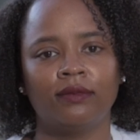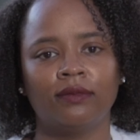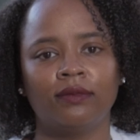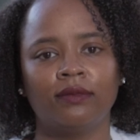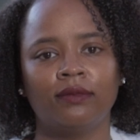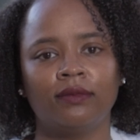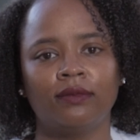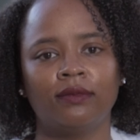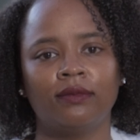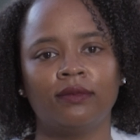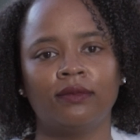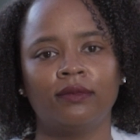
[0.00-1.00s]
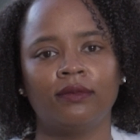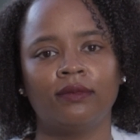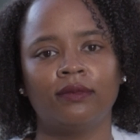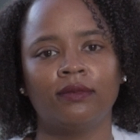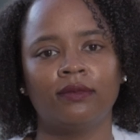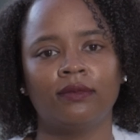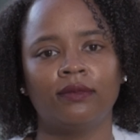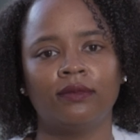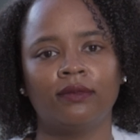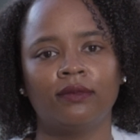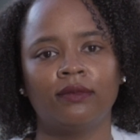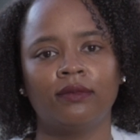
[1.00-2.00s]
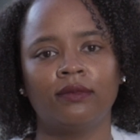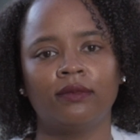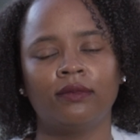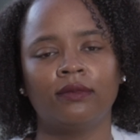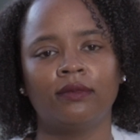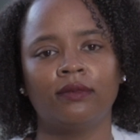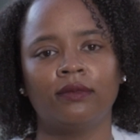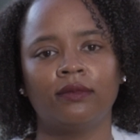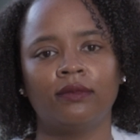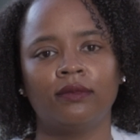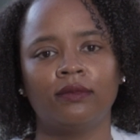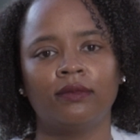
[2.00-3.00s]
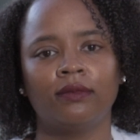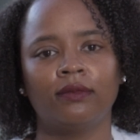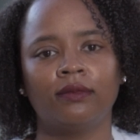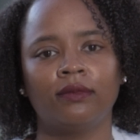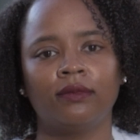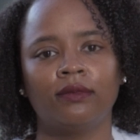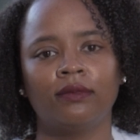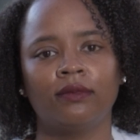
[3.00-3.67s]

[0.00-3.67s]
This person isn't speaking.